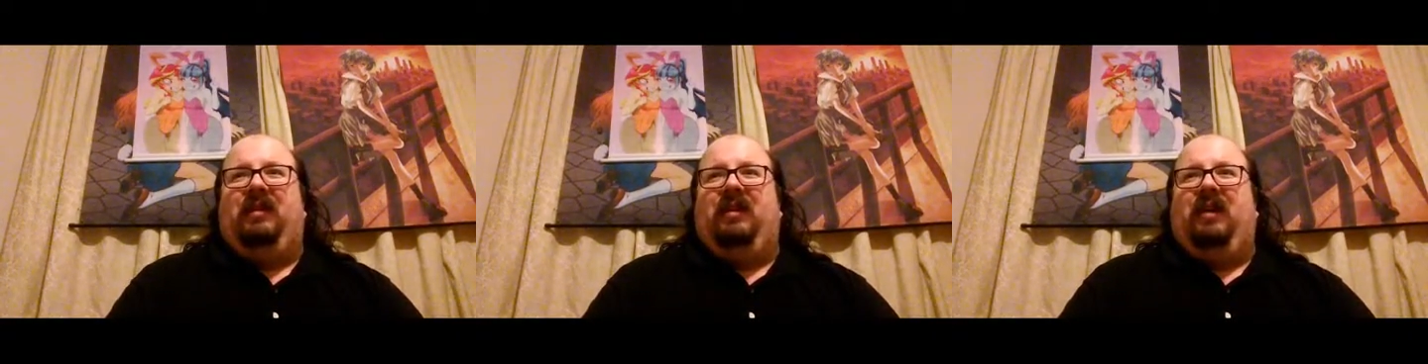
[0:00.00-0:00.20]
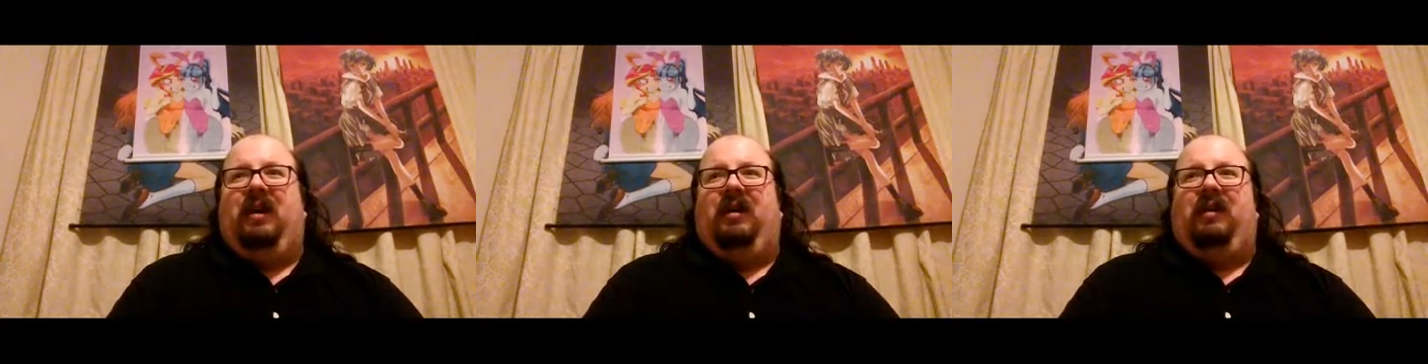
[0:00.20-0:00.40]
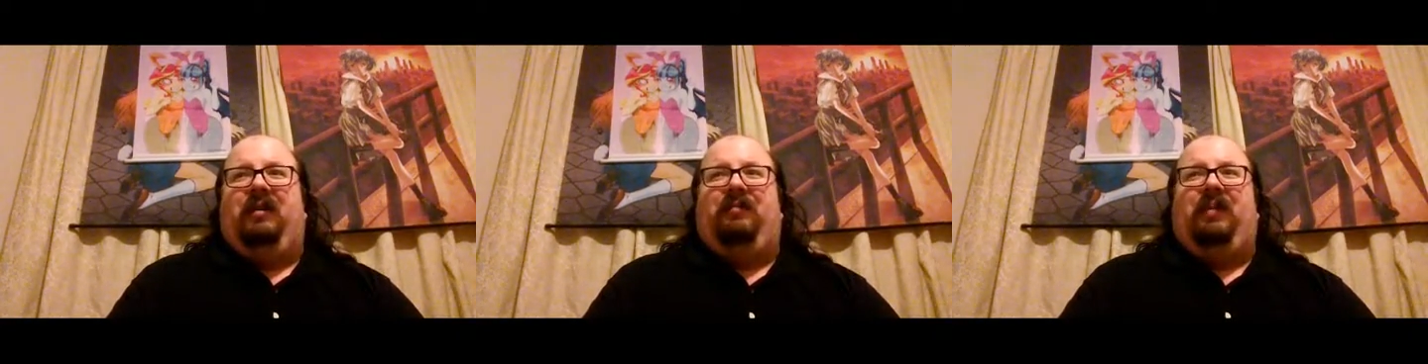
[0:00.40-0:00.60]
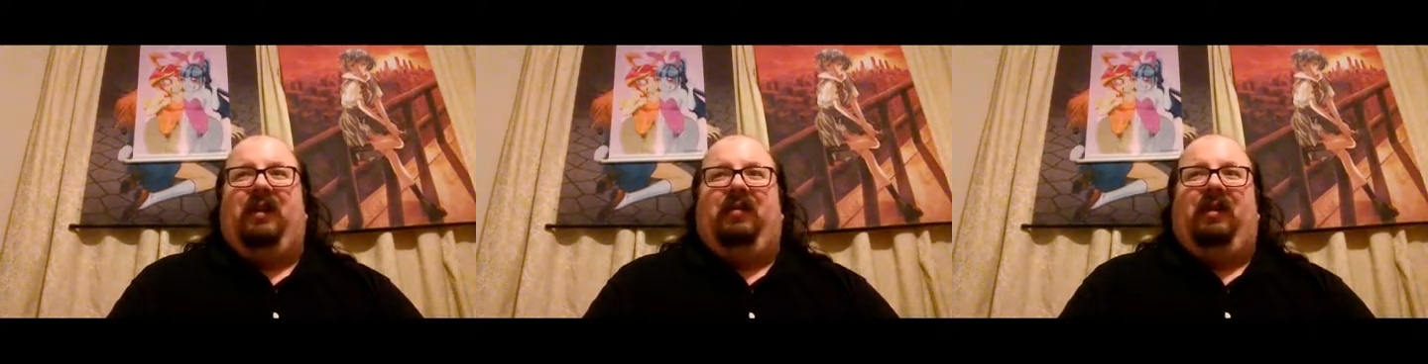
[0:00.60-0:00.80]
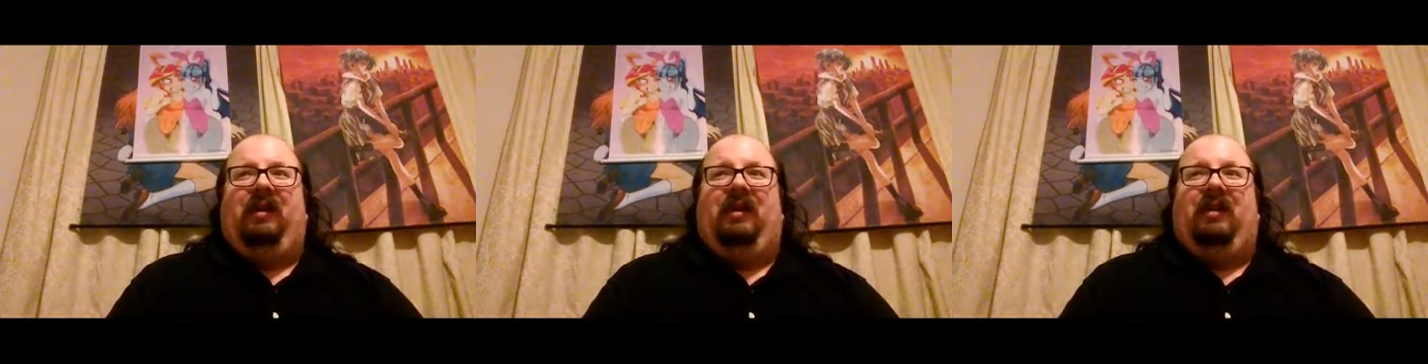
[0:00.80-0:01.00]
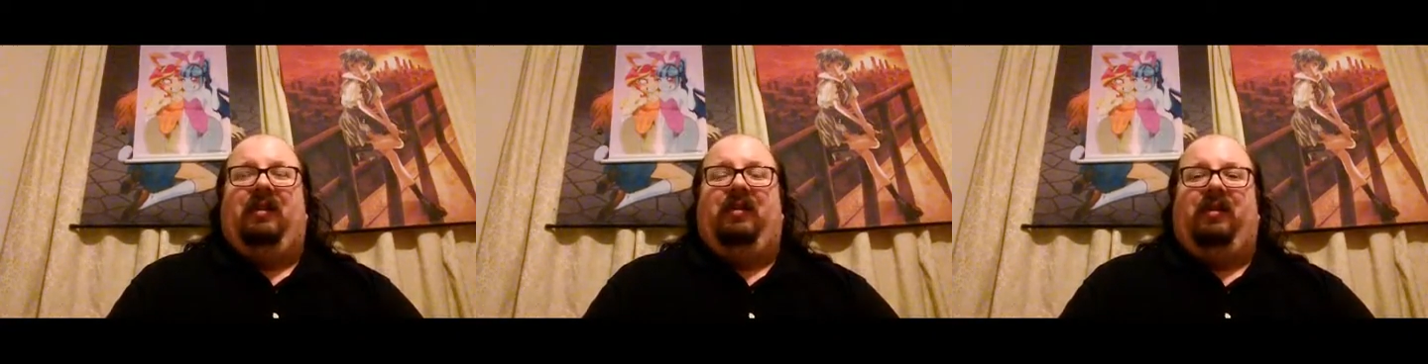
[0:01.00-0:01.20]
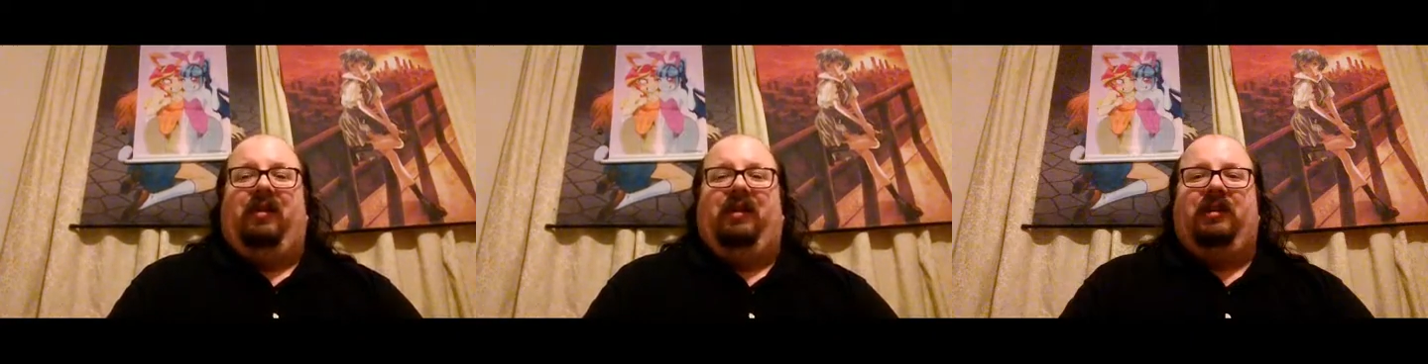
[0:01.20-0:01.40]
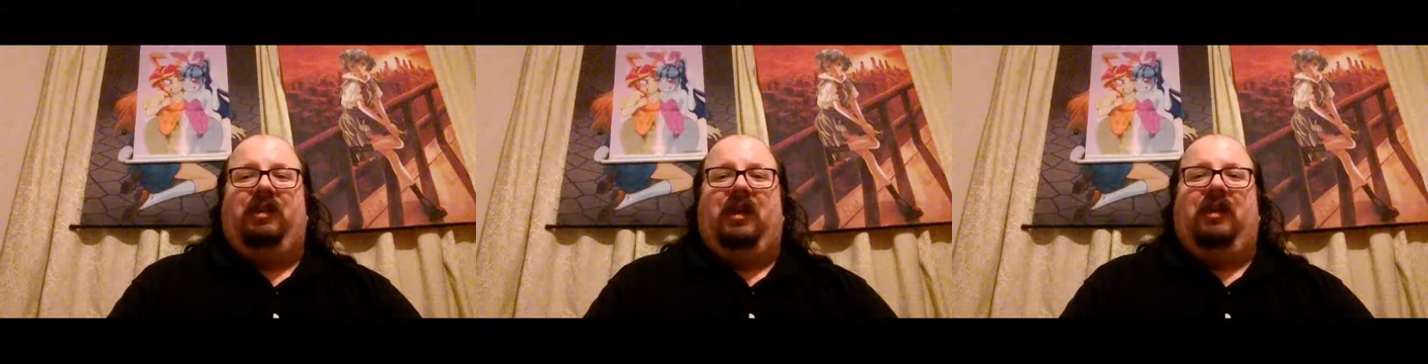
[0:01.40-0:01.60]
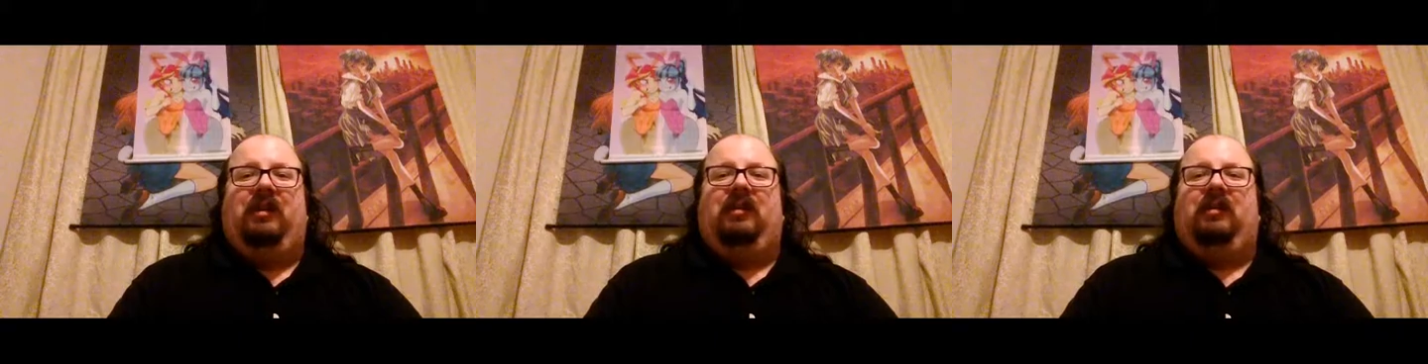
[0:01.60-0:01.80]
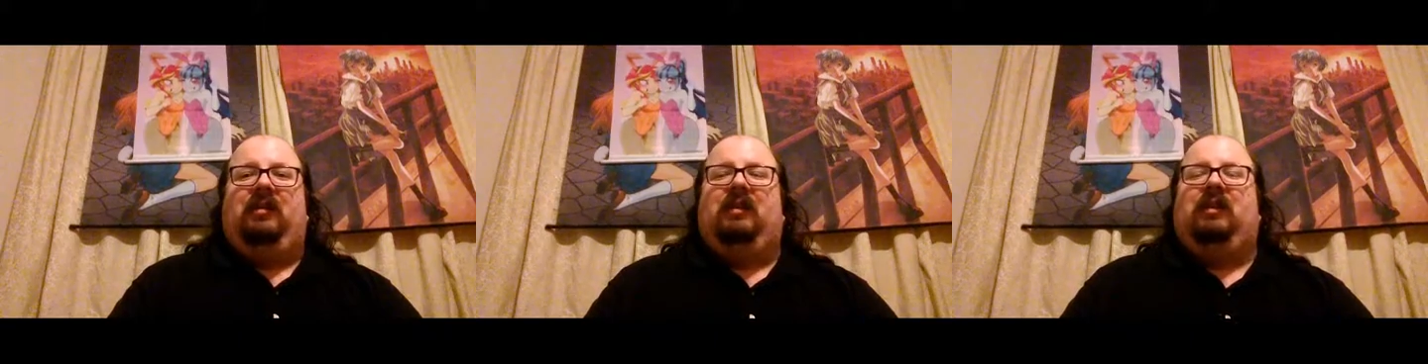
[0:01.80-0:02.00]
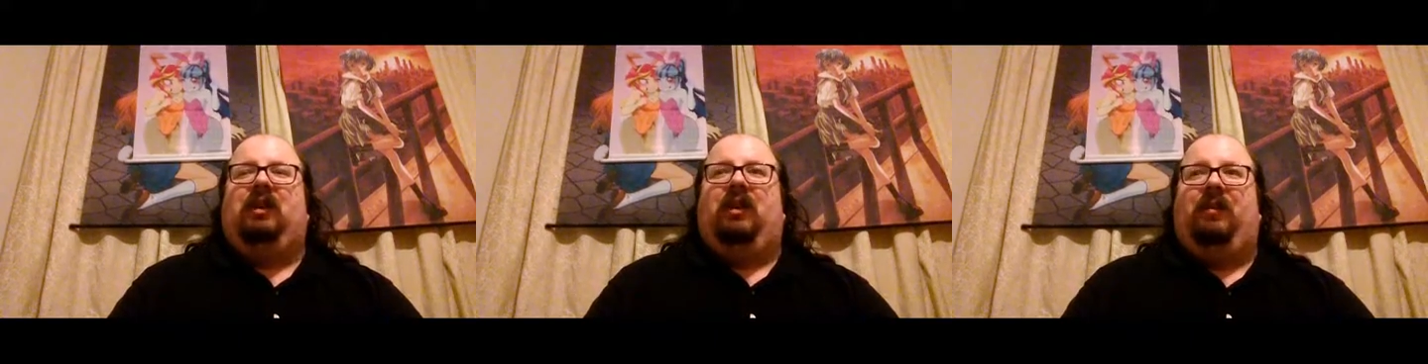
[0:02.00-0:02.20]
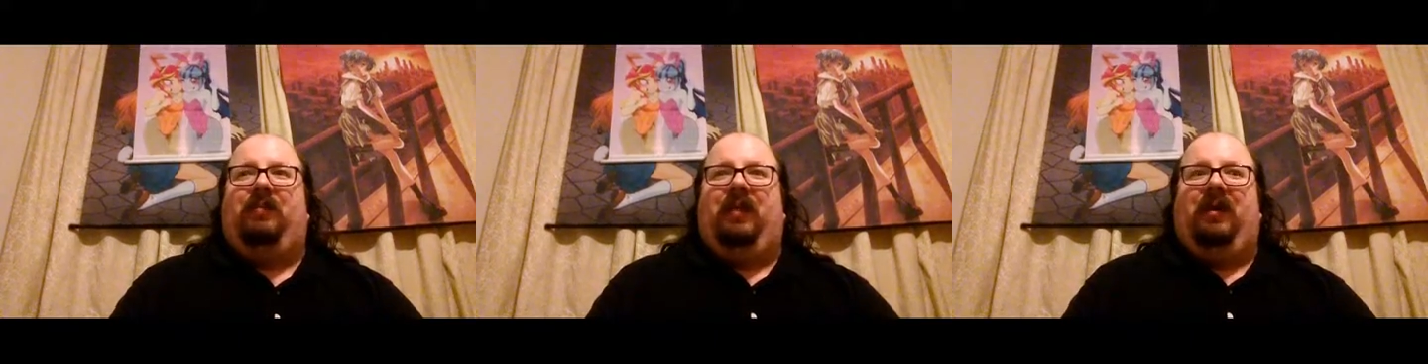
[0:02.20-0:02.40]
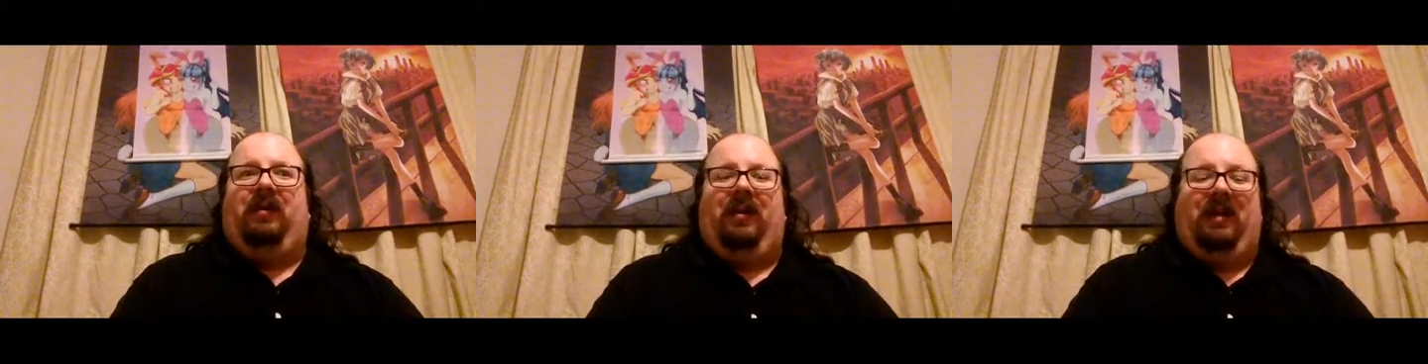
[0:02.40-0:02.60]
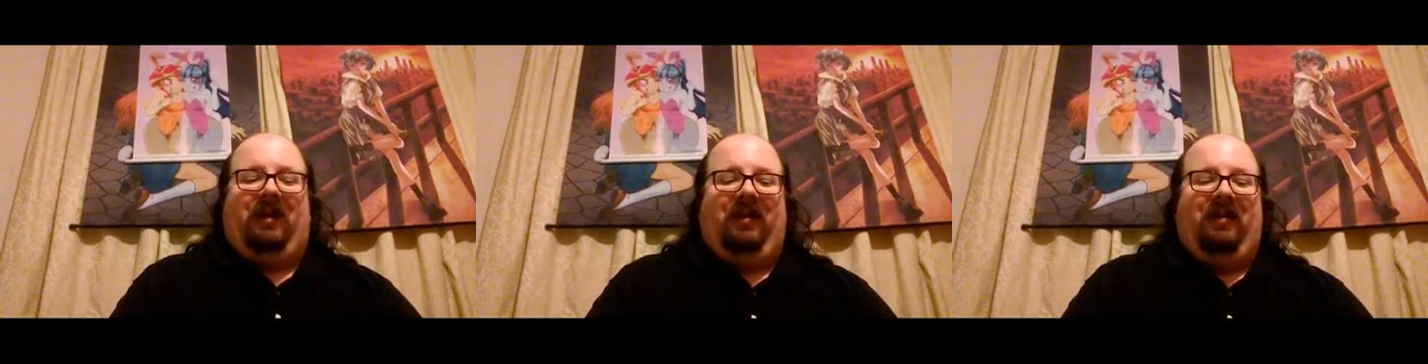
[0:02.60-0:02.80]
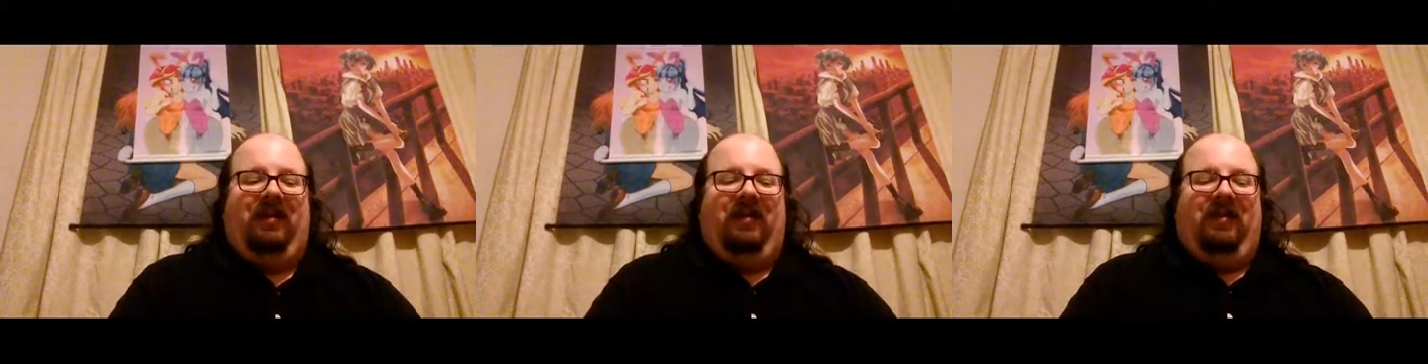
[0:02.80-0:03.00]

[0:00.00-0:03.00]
not appearing in 3rd Gen start appearing,